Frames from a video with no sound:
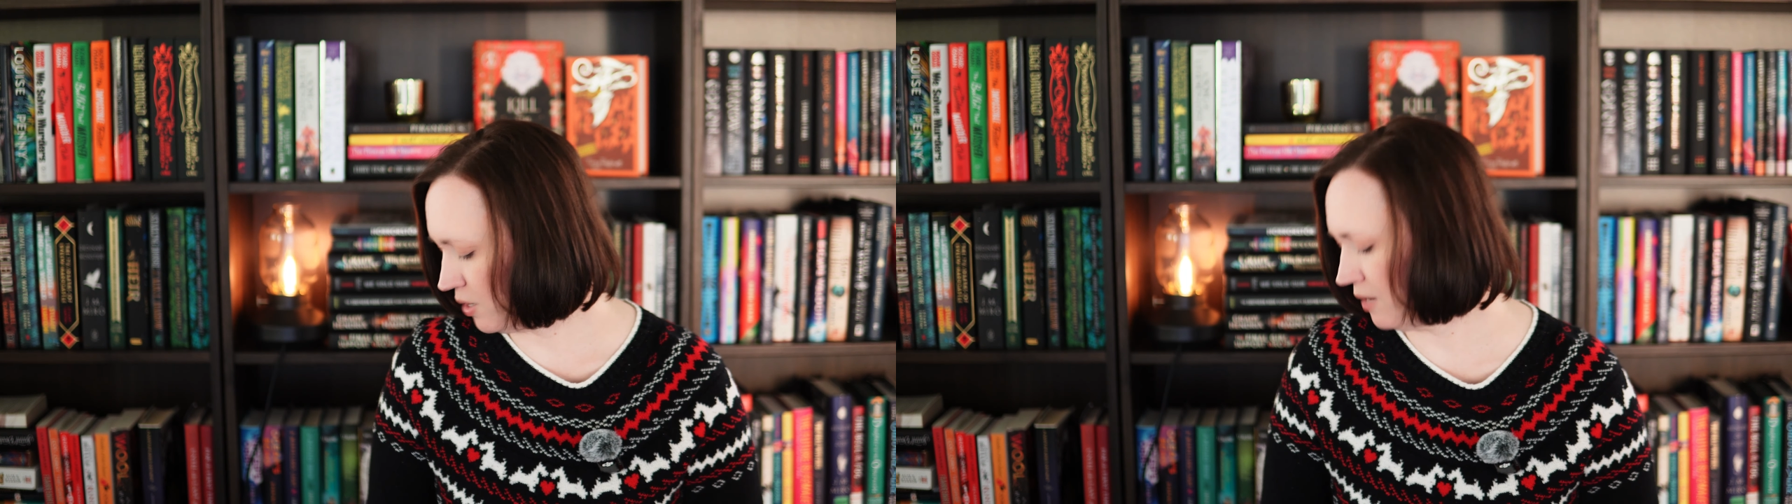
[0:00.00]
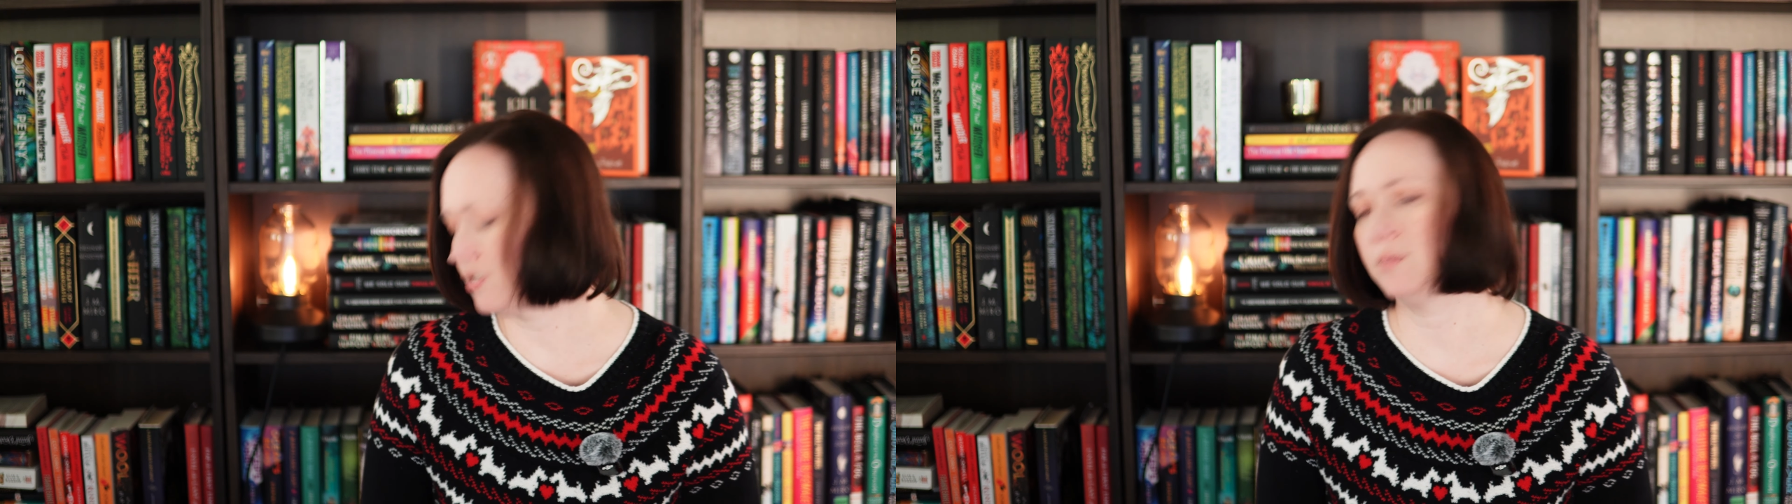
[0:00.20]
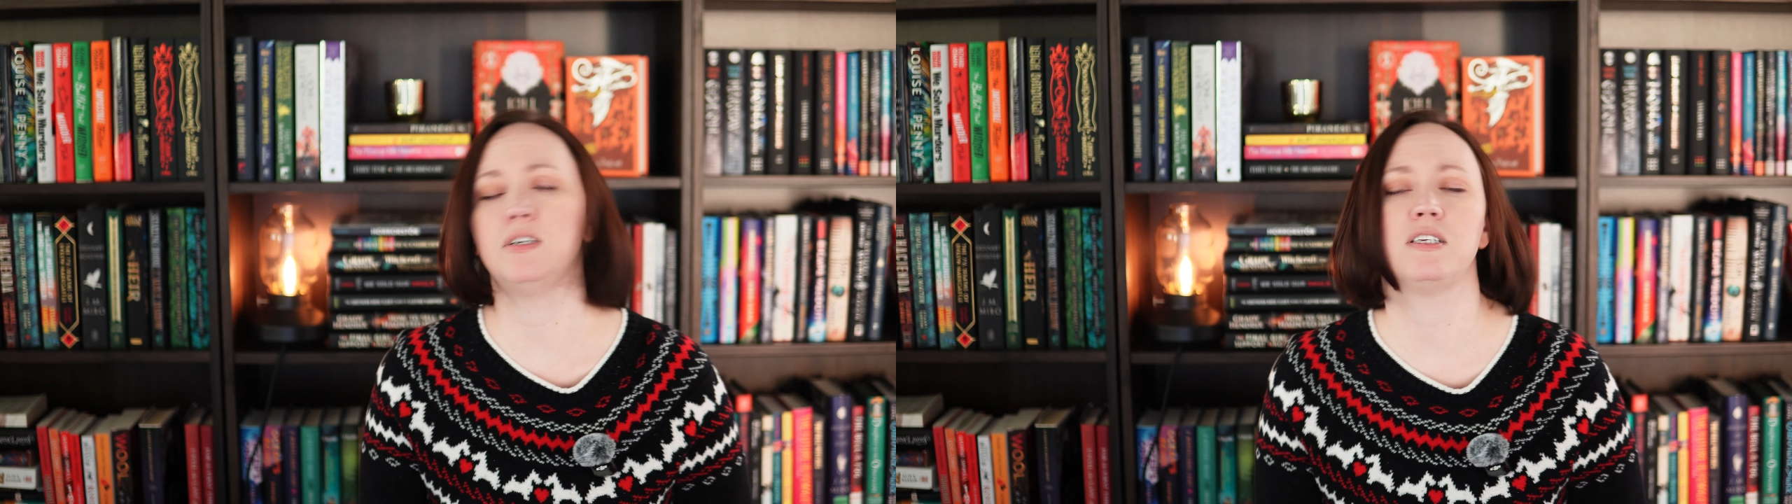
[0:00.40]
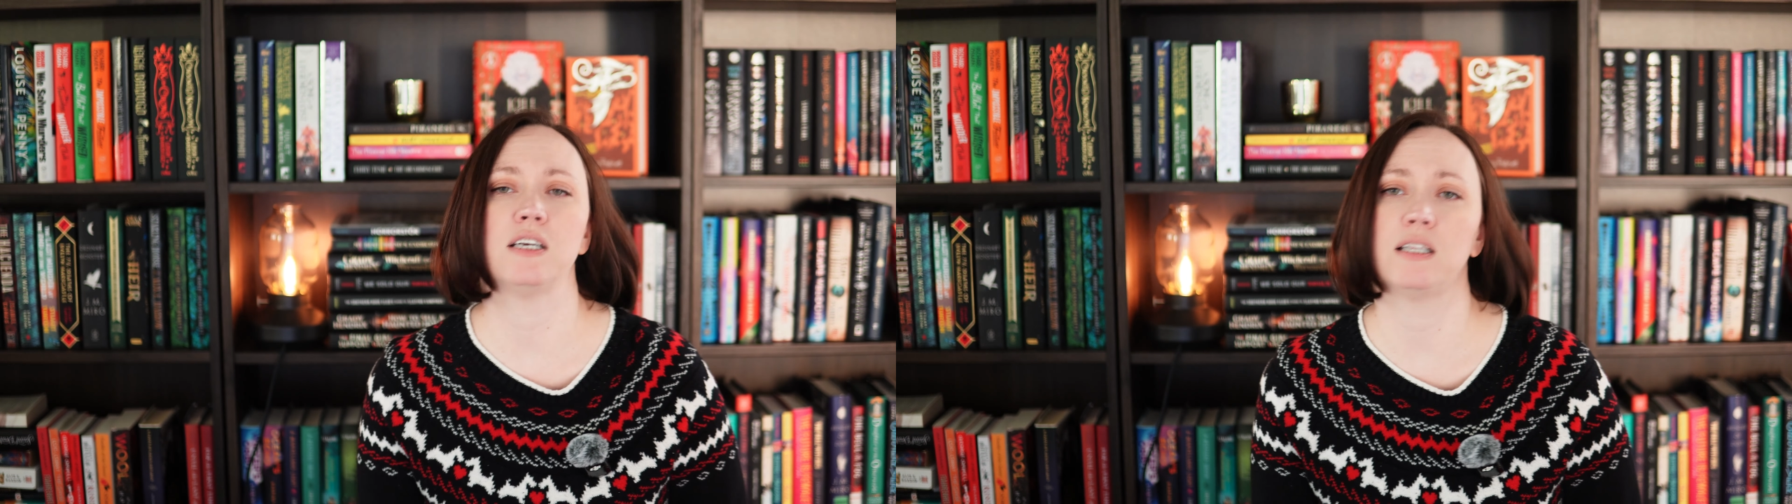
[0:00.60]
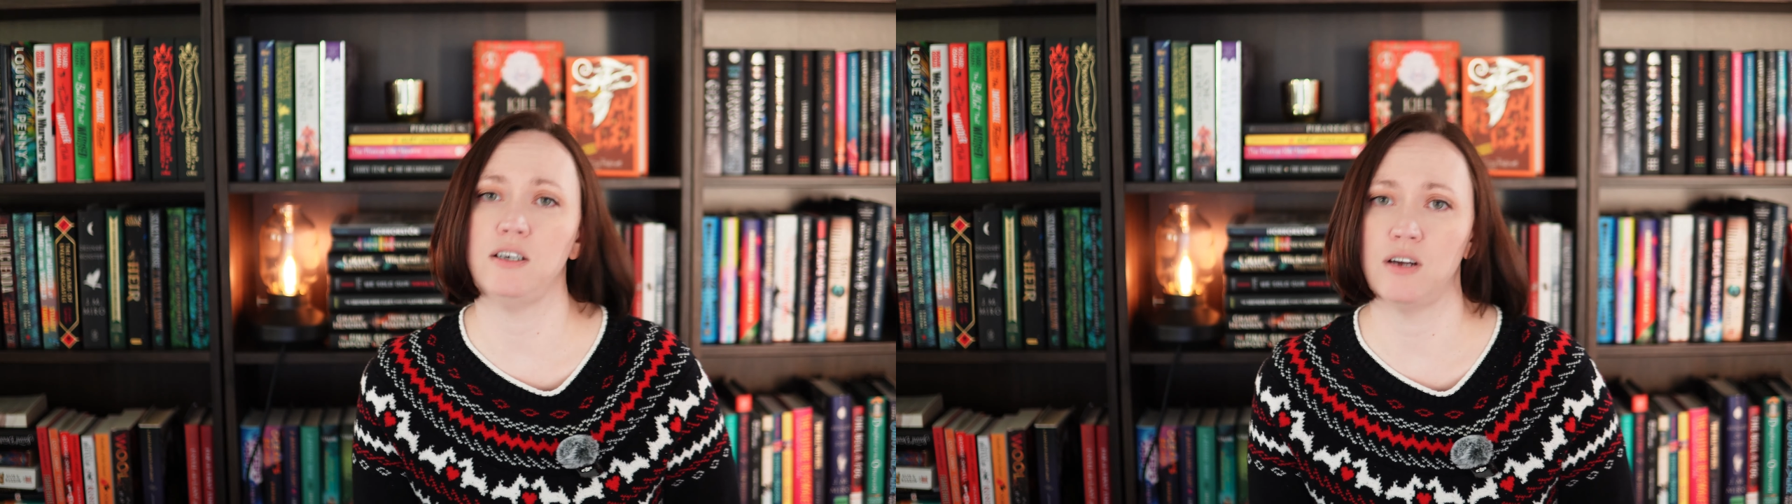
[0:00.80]
I have some
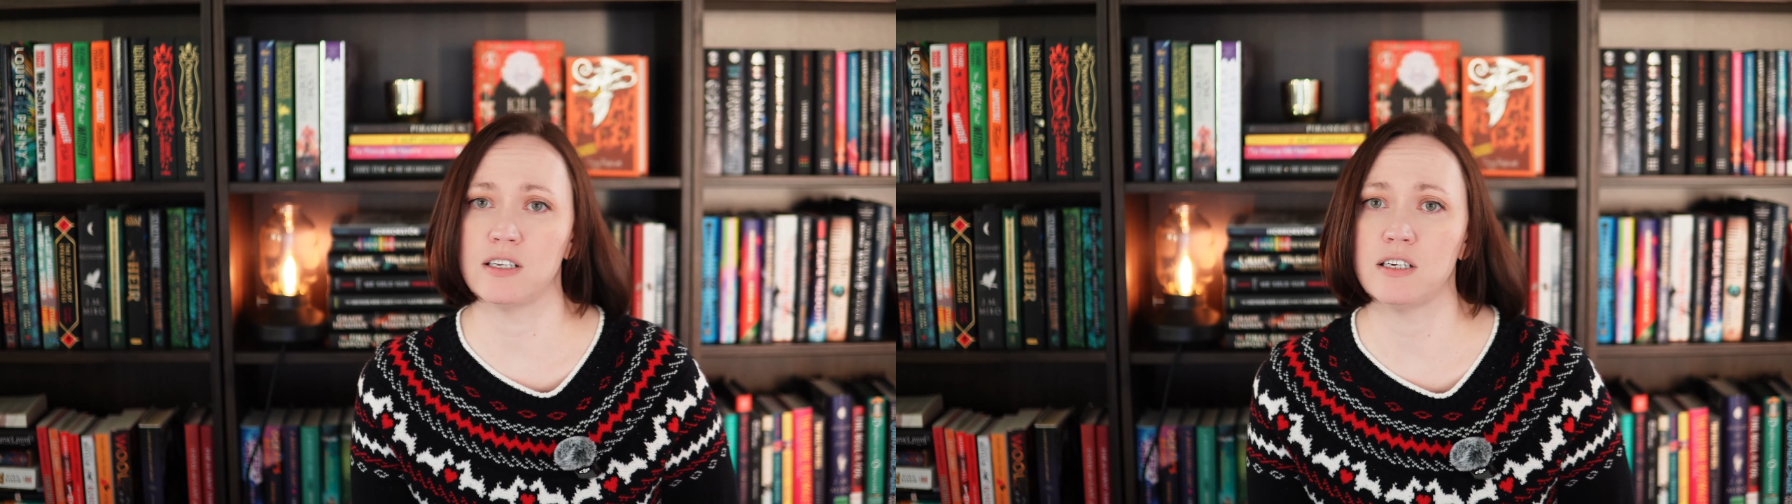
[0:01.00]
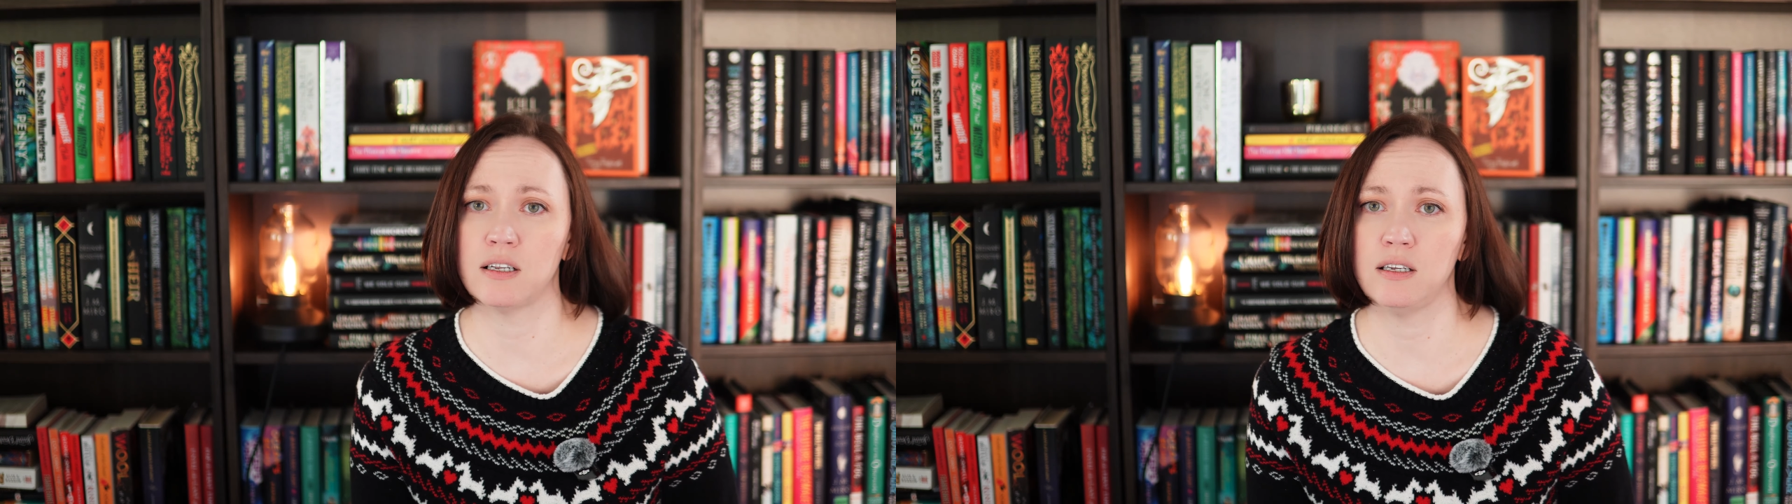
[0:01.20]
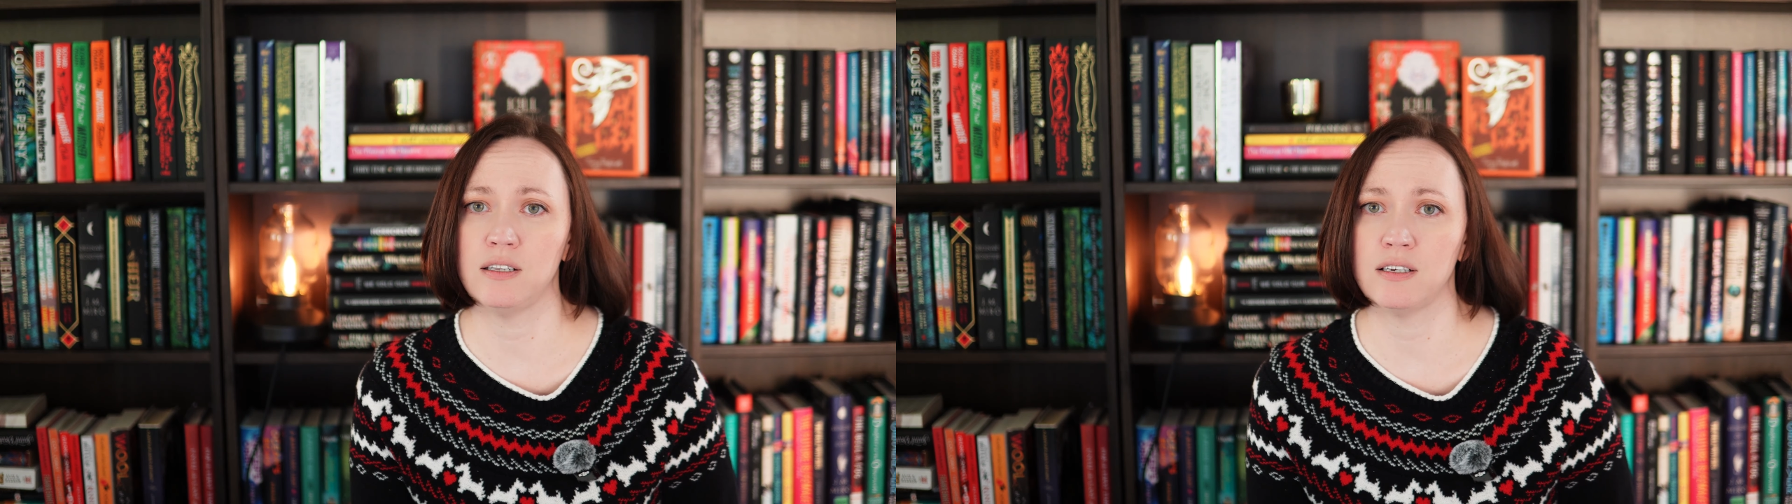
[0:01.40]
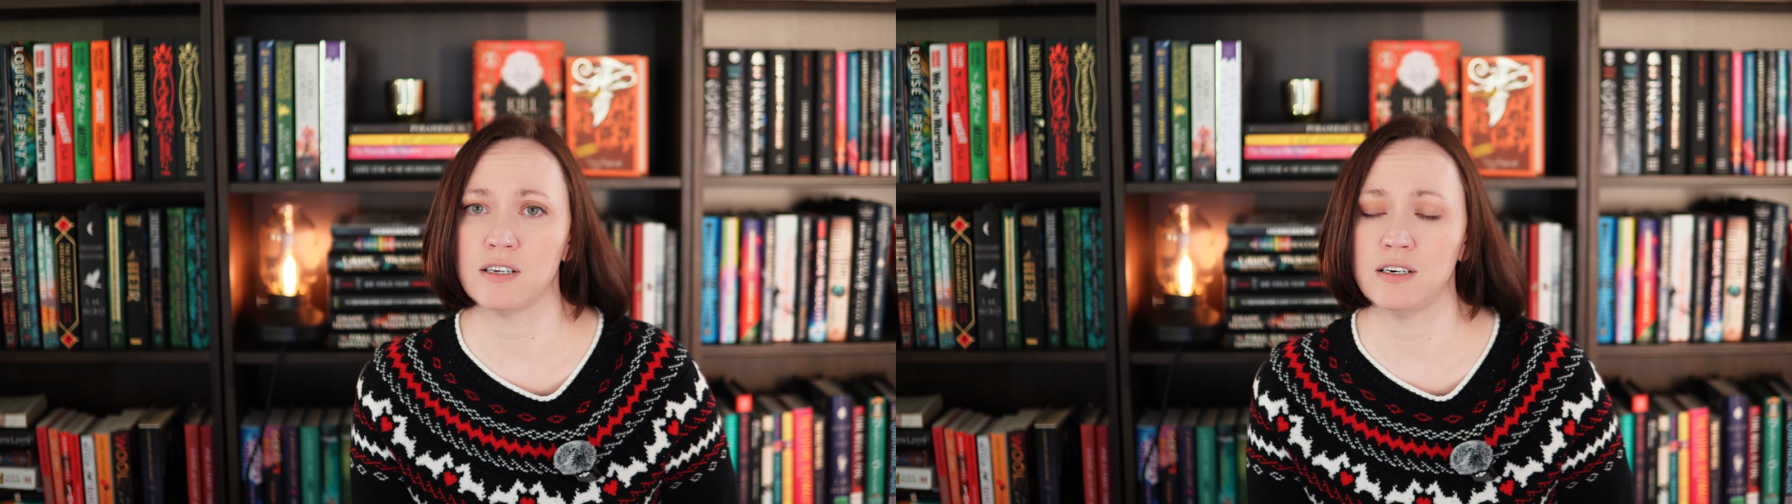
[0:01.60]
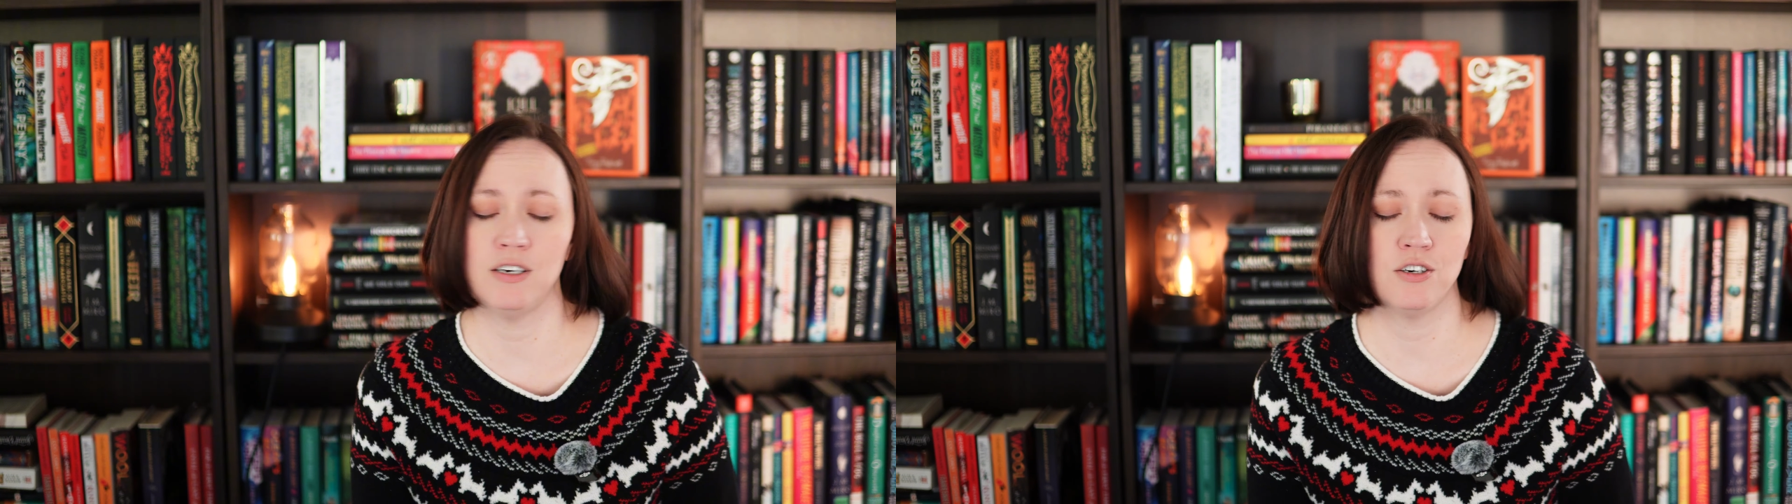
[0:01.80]
distinctly non-snuggly things
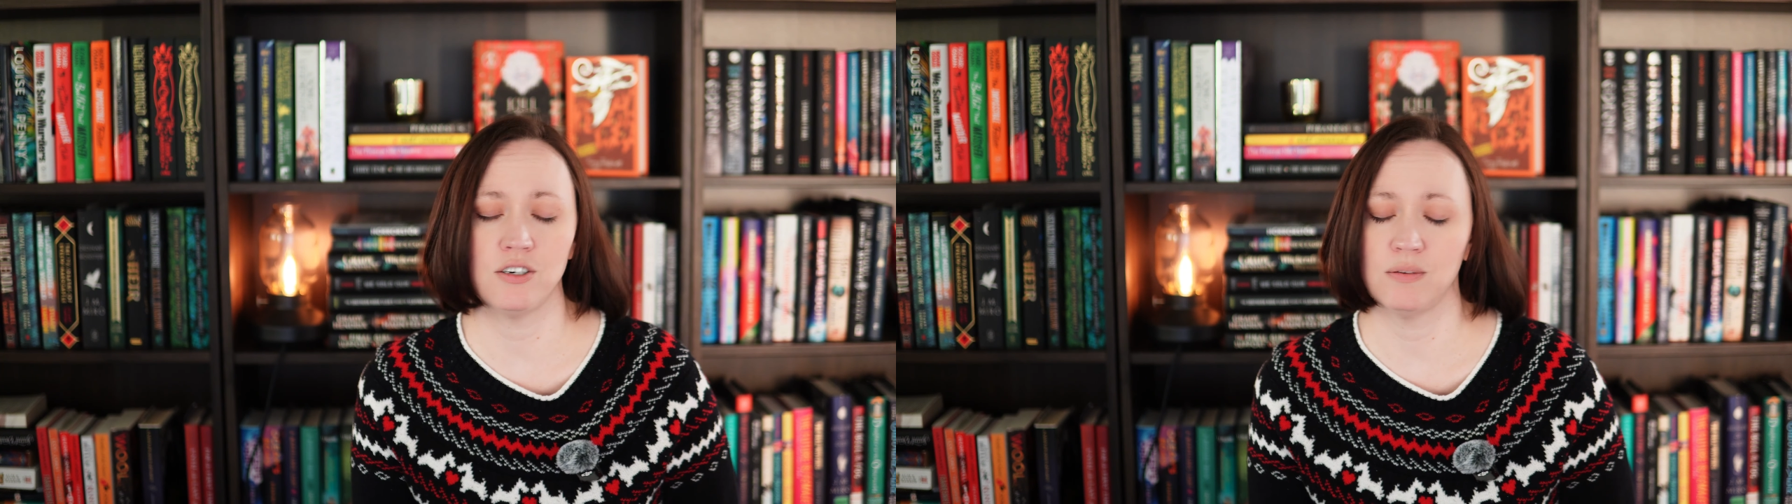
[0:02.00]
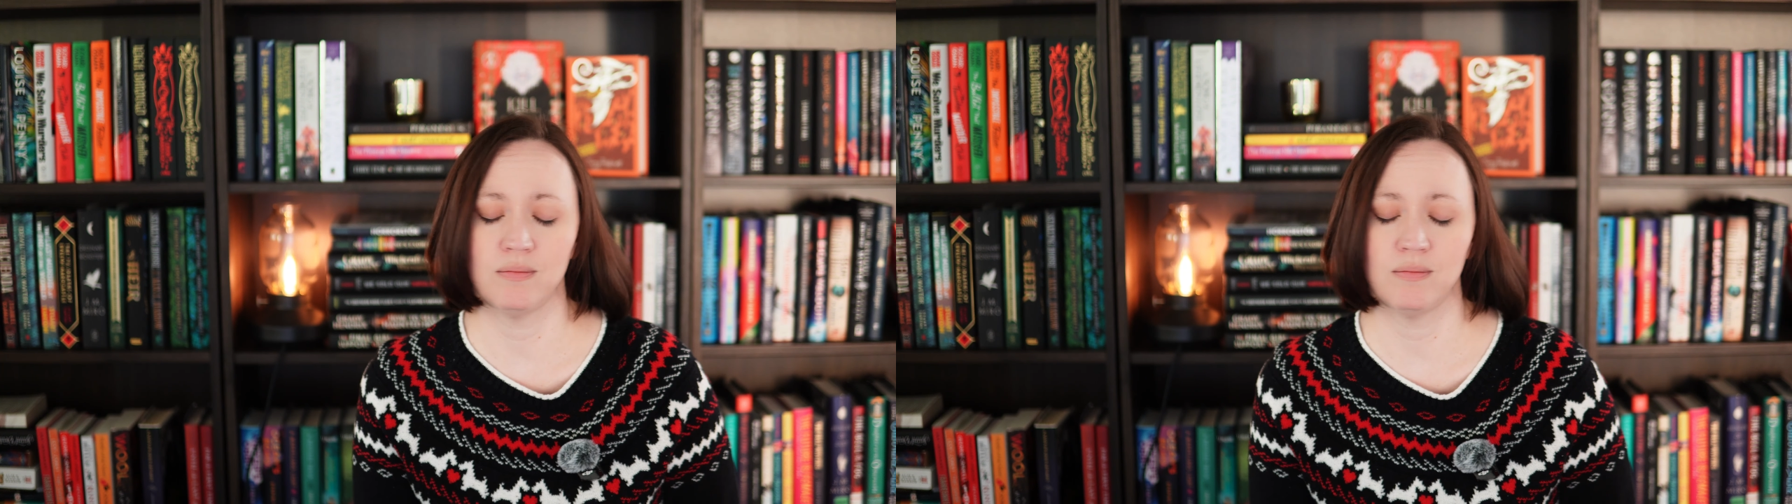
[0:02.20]
on here.